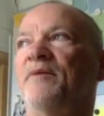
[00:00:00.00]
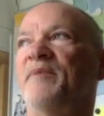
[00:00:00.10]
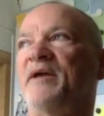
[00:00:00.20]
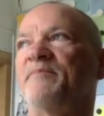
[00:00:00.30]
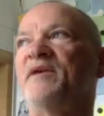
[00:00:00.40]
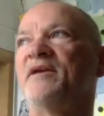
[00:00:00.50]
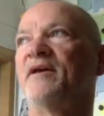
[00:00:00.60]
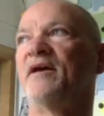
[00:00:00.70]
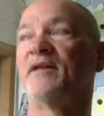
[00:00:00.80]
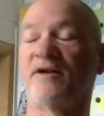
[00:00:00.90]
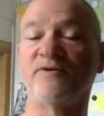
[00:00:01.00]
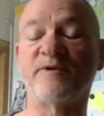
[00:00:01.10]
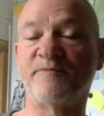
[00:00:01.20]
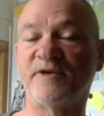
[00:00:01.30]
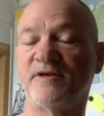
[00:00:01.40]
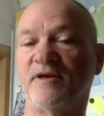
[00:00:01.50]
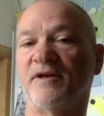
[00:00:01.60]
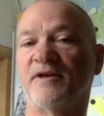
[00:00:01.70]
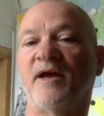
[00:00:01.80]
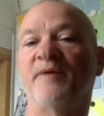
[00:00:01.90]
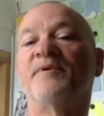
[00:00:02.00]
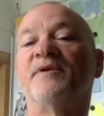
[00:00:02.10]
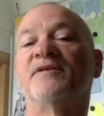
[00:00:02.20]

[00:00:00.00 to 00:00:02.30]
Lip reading: make me, and not only me, unhappy.